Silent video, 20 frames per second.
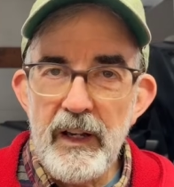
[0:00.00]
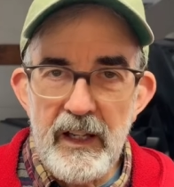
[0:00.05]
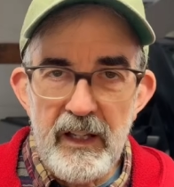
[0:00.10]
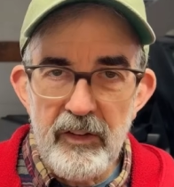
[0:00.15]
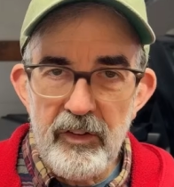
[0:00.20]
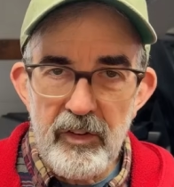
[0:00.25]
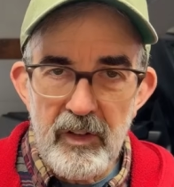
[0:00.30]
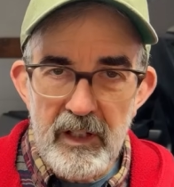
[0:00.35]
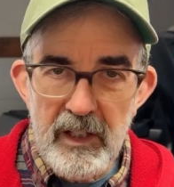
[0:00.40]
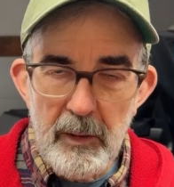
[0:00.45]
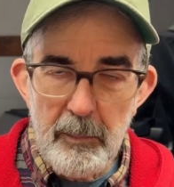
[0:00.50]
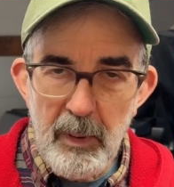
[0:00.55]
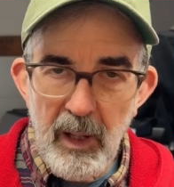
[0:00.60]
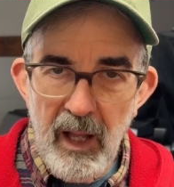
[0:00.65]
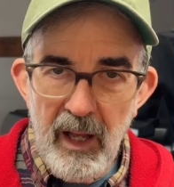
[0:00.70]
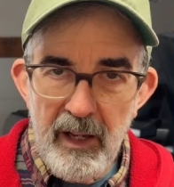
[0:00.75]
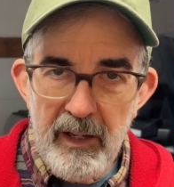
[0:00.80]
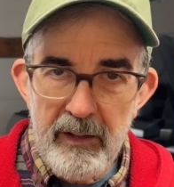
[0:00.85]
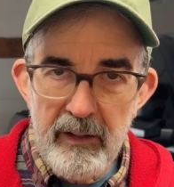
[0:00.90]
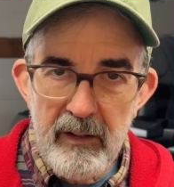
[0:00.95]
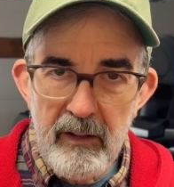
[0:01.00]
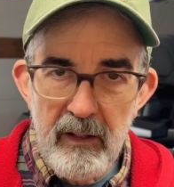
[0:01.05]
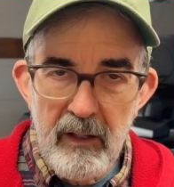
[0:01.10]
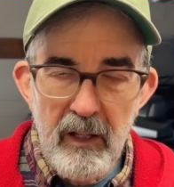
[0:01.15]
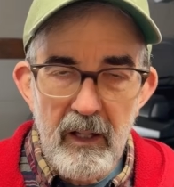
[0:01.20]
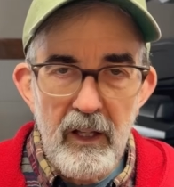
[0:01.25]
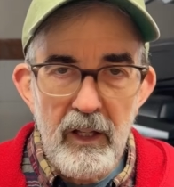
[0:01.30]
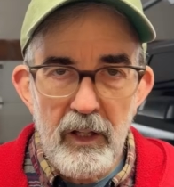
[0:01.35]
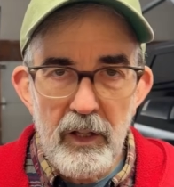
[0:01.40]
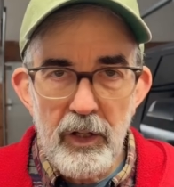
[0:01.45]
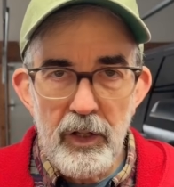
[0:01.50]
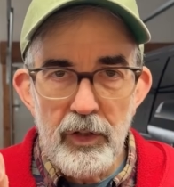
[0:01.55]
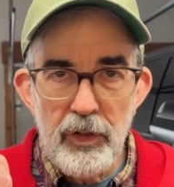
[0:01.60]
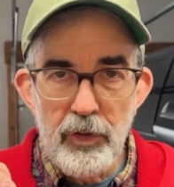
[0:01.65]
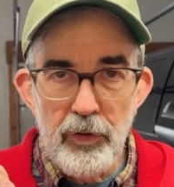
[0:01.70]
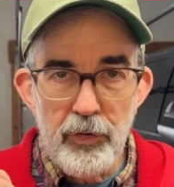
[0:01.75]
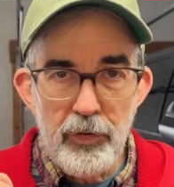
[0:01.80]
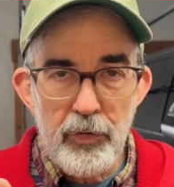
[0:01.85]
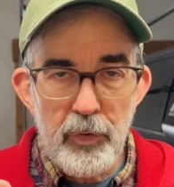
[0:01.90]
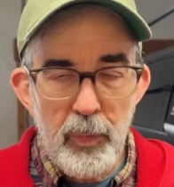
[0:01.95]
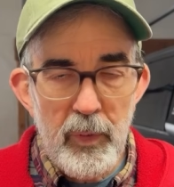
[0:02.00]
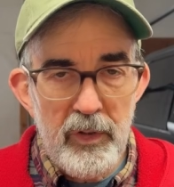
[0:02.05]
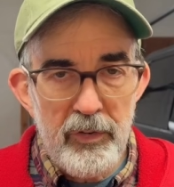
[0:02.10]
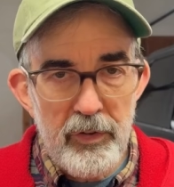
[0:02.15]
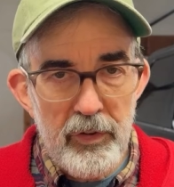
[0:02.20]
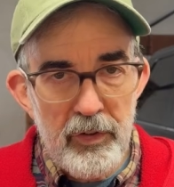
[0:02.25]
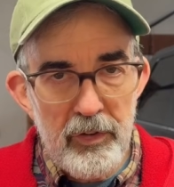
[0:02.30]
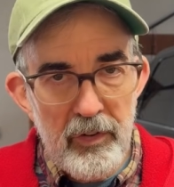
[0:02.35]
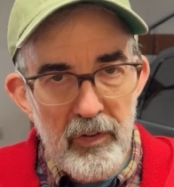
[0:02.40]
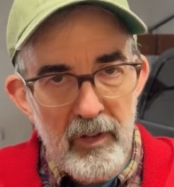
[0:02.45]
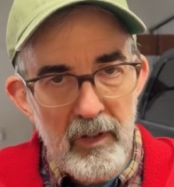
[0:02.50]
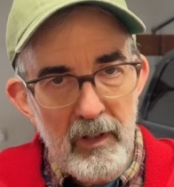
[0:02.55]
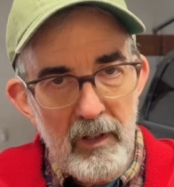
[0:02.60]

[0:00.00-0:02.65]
easily applied. Use tweezers,